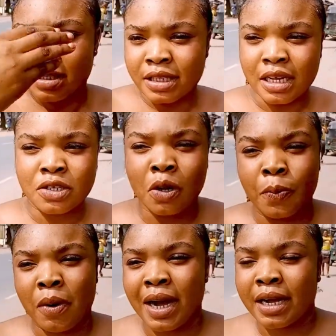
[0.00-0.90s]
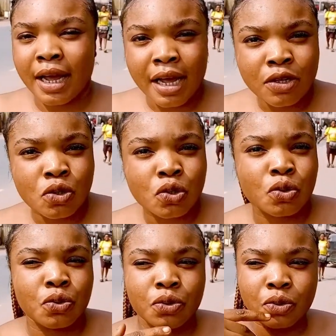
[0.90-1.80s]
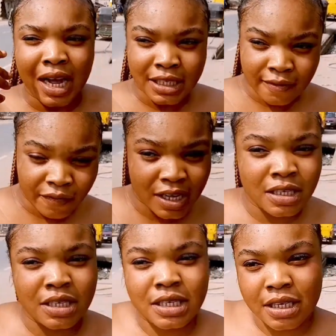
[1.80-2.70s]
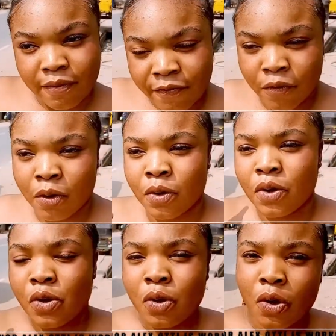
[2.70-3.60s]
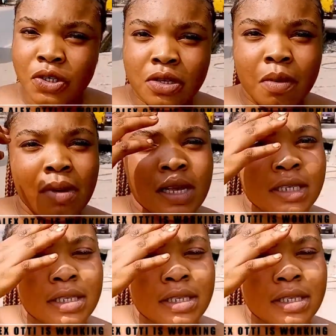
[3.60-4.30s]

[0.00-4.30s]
set up our pen to activate customers.